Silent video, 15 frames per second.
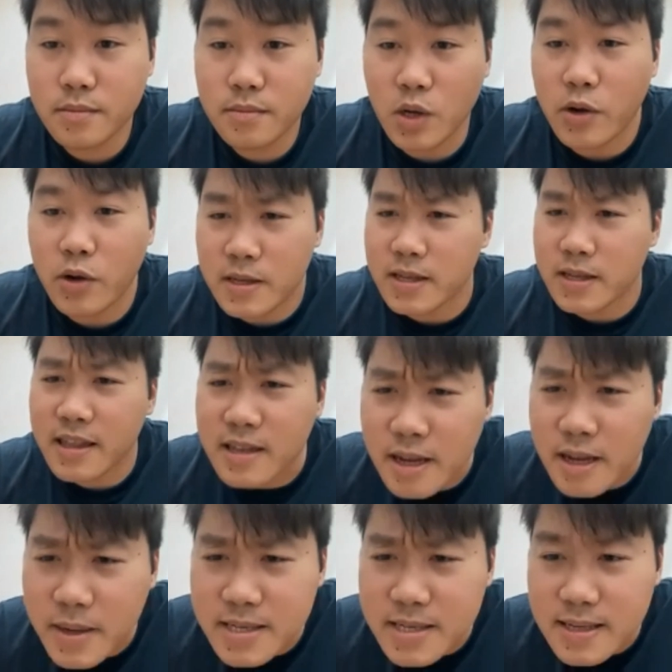wait did that
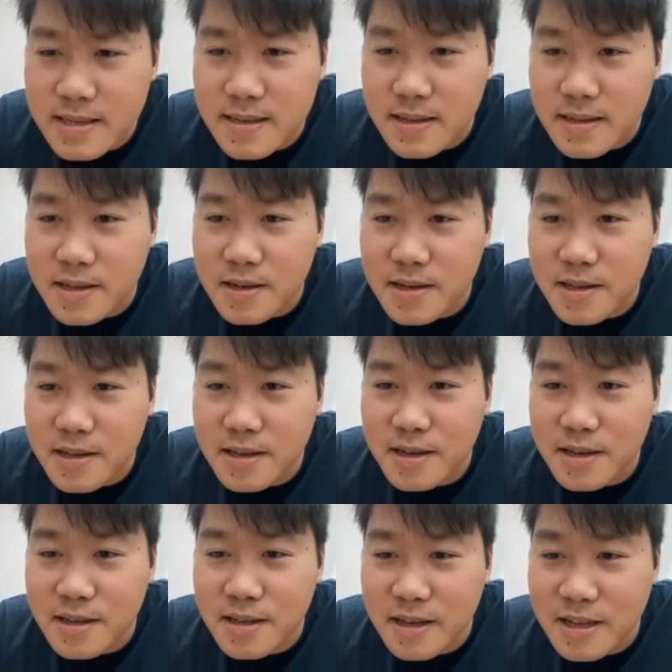did that make sense the
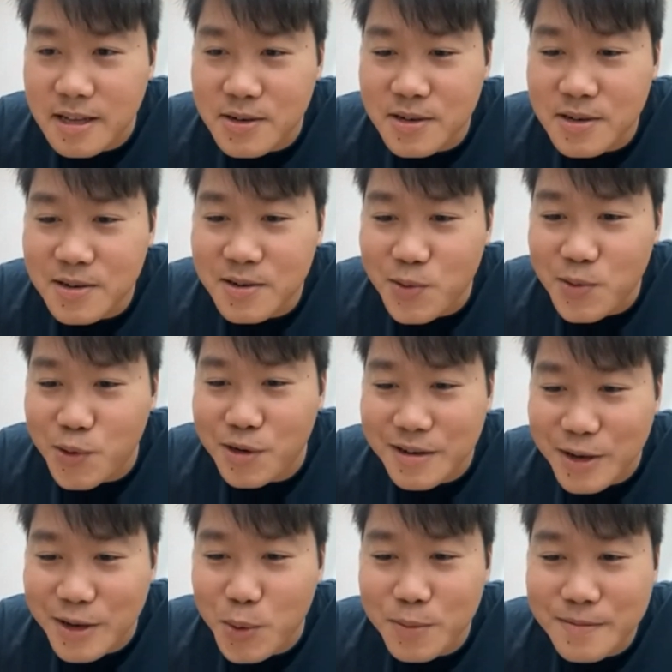the, the answer or
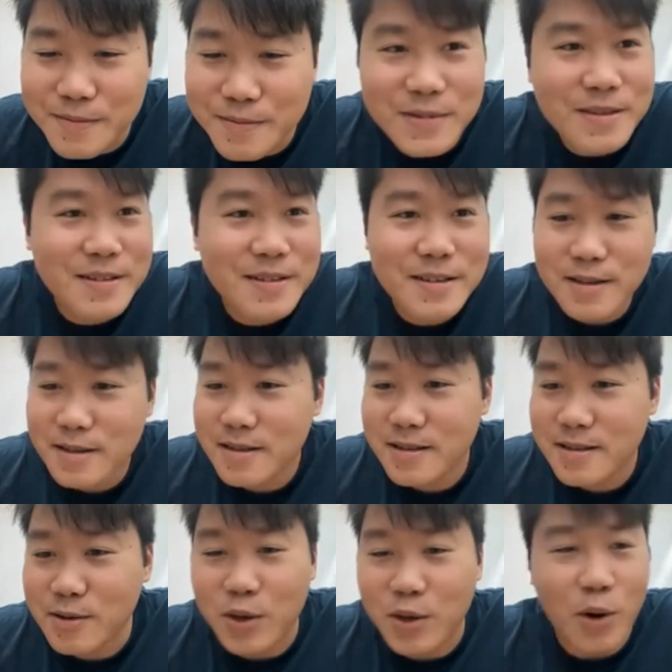you know
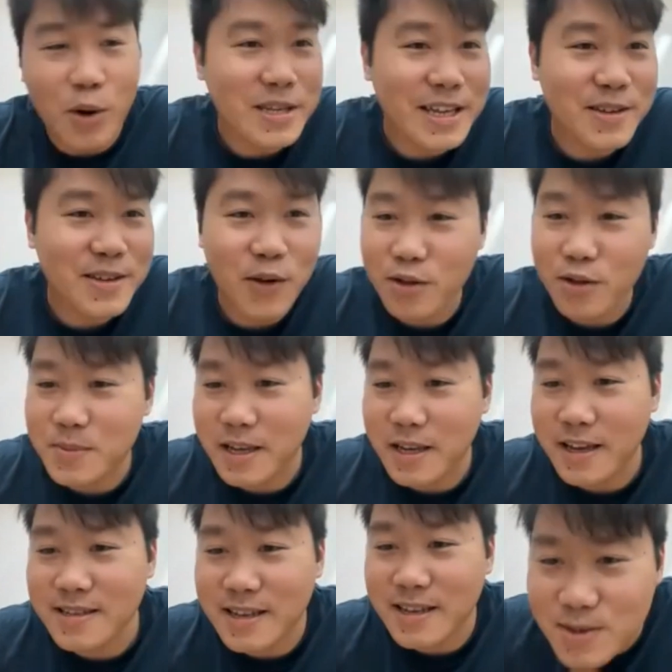you can always ask follow-ups i
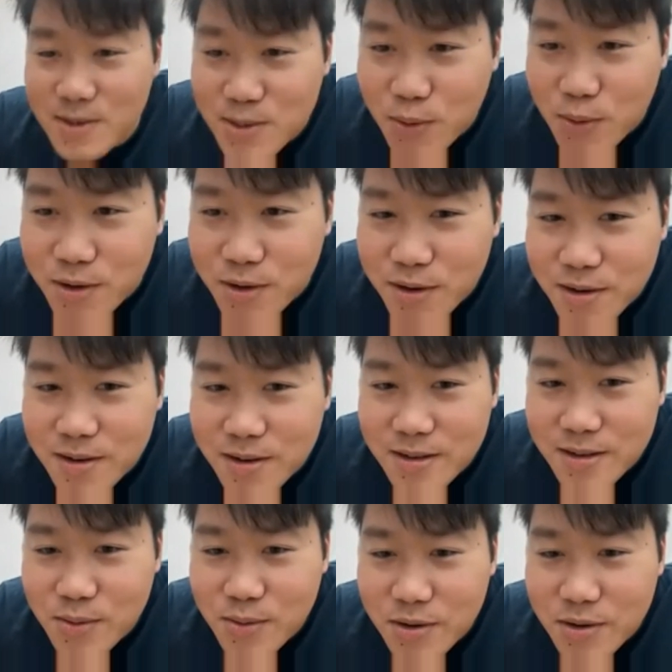guess since there's no other there's no